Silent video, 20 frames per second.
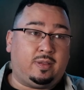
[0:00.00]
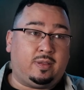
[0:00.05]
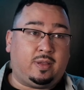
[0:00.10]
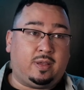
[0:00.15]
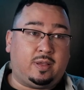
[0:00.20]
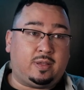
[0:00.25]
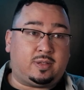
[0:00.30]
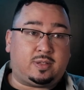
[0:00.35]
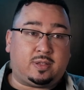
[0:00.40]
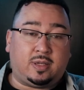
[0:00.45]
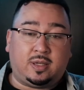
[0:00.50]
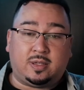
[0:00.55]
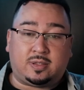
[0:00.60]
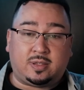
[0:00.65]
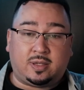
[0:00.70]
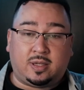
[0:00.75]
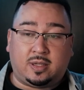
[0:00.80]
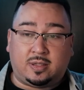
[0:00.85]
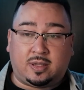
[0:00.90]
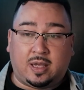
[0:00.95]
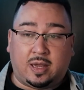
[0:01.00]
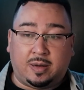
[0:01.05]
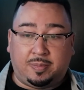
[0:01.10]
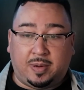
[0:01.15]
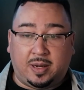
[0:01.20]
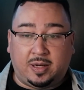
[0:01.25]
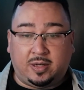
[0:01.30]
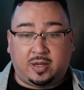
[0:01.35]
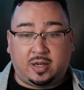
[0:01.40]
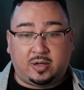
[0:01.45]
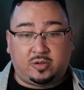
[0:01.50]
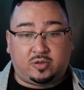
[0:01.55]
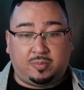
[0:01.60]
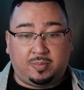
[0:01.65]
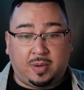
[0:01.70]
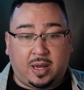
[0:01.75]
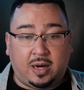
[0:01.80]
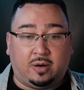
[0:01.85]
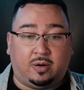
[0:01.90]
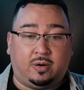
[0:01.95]
It's then being
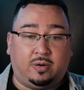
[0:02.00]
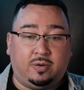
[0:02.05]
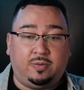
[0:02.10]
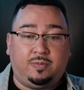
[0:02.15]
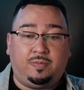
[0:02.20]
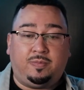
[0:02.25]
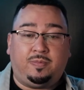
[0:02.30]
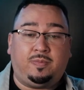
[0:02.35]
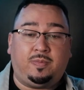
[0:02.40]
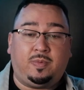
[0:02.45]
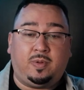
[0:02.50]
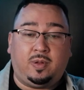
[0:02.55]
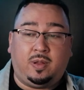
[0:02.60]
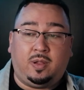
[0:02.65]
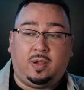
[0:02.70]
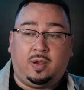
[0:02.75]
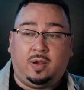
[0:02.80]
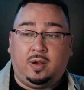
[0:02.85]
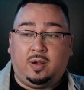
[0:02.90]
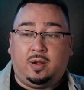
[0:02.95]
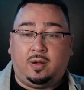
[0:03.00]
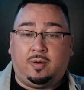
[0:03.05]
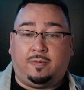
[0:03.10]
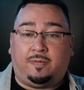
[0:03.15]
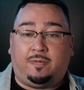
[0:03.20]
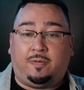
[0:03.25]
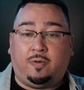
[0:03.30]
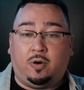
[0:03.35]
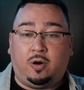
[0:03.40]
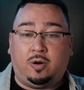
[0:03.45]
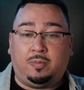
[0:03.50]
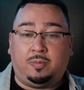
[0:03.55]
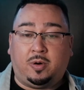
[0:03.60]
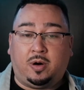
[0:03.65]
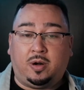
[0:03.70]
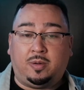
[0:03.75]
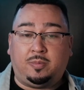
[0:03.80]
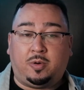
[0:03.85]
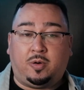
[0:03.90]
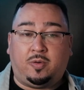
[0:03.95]
detrimental. For
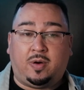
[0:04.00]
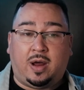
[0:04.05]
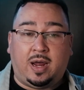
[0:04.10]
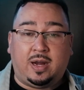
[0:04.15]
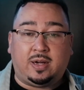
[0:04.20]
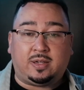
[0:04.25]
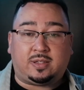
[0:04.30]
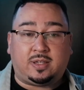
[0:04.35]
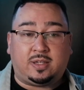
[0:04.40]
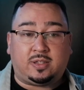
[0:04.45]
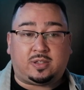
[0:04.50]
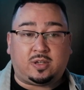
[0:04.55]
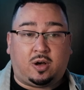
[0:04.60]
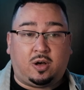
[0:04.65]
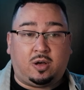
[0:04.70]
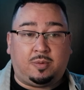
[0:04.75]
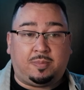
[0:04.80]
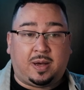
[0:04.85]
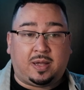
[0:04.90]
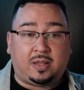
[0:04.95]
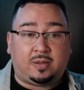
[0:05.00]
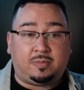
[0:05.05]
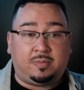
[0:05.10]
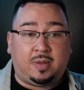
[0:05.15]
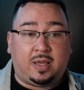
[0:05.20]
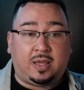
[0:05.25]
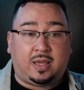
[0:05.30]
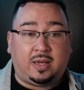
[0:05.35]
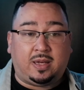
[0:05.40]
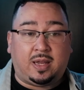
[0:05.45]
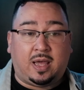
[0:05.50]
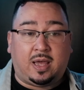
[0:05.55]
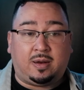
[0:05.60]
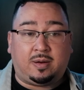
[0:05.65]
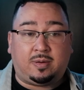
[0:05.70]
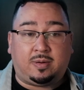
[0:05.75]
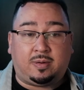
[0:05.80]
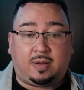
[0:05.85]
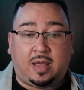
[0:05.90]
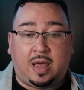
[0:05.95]
Marlon Moraes, it's all about
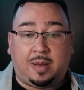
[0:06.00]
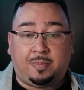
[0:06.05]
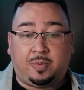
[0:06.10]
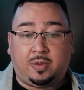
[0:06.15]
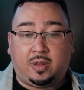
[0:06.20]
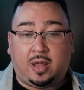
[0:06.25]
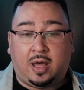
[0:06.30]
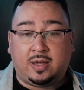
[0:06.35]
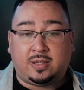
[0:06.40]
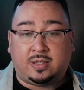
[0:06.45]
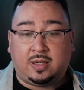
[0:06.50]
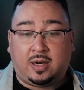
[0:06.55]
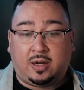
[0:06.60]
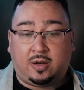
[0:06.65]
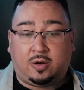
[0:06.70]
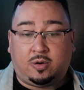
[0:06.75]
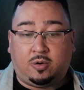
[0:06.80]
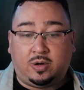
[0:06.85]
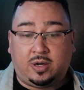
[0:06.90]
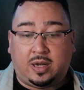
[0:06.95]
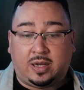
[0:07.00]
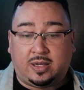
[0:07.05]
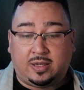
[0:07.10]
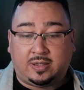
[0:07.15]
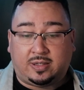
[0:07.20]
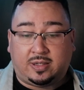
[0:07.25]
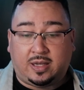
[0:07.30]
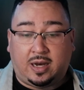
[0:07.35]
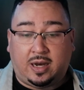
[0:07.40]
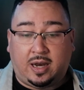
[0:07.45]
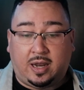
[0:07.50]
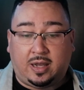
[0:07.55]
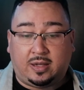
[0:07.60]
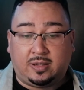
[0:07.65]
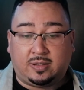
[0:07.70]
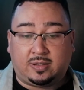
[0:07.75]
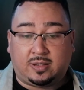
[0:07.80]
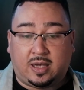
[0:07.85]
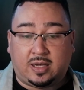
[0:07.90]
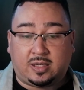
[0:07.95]
capitalizing on Cory
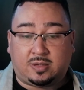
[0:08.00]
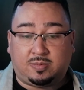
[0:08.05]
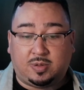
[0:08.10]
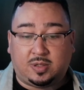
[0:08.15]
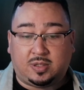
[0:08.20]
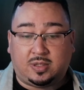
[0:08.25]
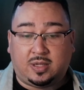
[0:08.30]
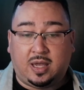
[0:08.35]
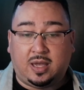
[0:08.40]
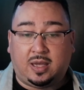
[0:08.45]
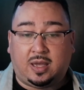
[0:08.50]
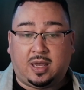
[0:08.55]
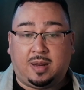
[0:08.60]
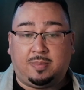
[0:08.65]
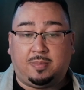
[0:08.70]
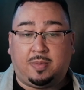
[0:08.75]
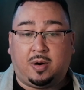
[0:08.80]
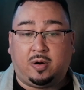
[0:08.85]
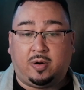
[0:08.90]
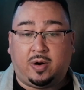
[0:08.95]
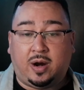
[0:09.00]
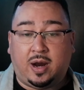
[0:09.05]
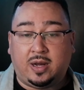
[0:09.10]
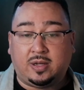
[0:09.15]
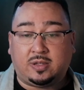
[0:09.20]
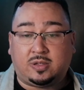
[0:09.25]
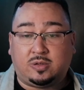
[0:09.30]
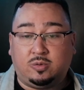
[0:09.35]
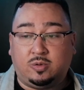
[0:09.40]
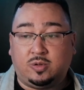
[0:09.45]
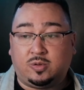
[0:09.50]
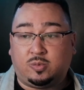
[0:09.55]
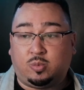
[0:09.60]
Sandhagen's last mistake. And Moraes, who is